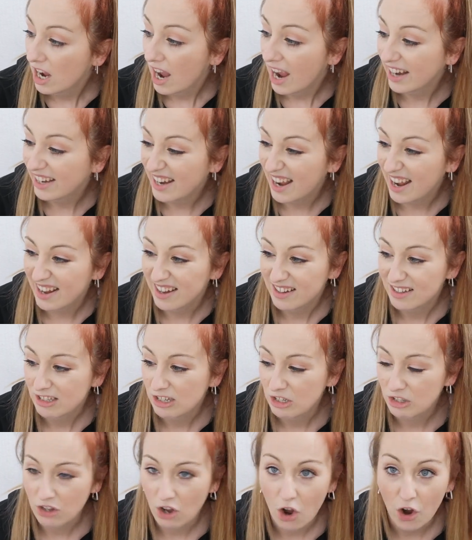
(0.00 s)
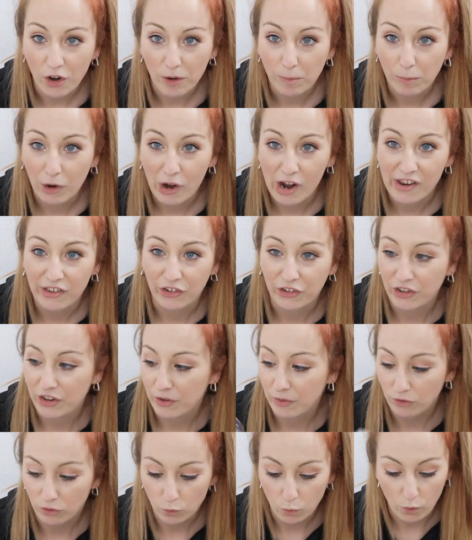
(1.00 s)
Again, this is a brand I
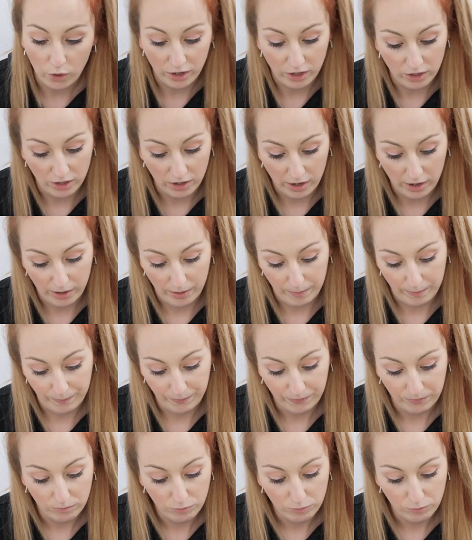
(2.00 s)
know is quite um,